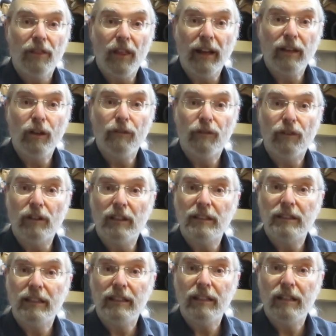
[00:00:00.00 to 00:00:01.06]
Thank you for
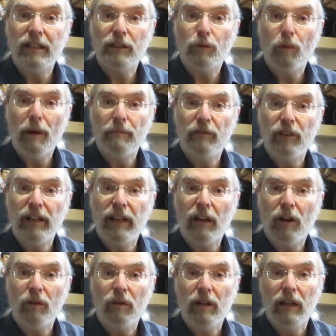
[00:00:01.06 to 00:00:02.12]
listening to this web
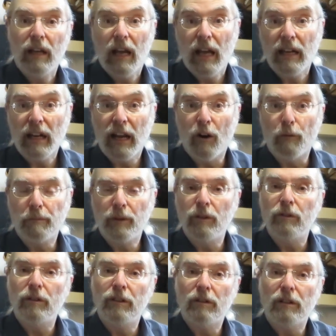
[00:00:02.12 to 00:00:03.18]
video, and I hope
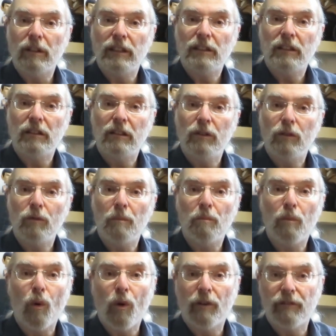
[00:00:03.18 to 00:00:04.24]
you'll listen to
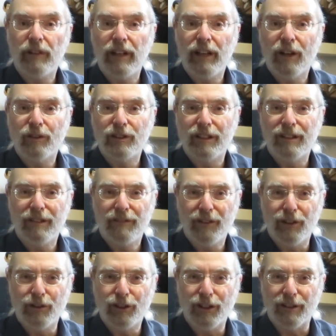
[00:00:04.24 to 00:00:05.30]
more videos in the
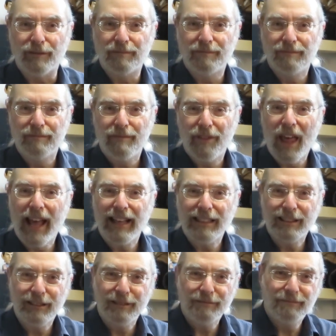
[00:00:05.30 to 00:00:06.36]
future.
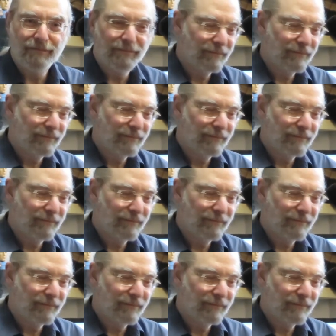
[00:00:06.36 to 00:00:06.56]
Thanks!